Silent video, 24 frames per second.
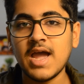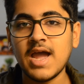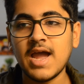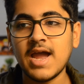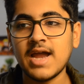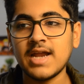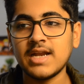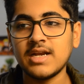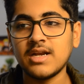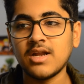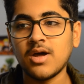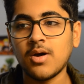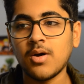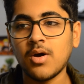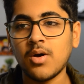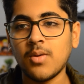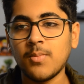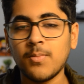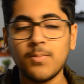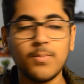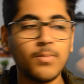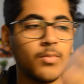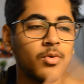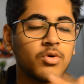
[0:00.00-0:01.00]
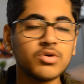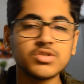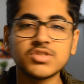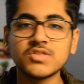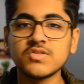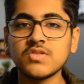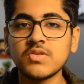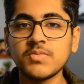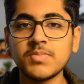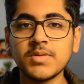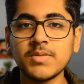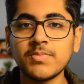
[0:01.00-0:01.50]
And most
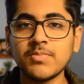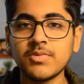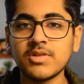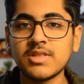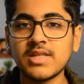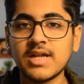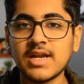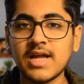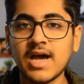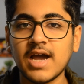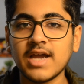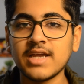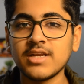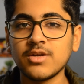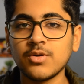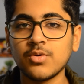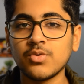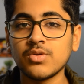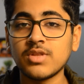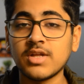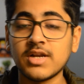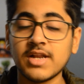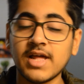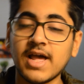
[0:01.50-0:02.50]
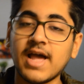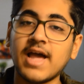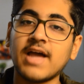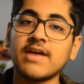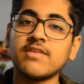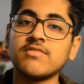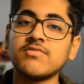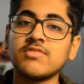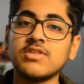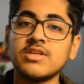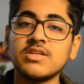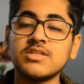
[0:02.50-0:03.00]
of the people that I know that
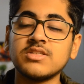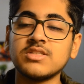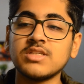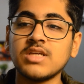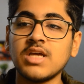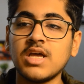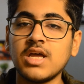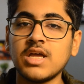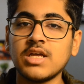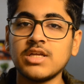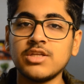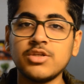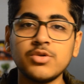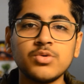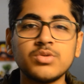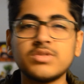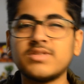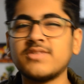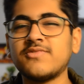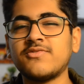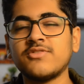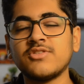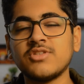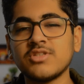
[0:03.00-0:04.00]
have these use it for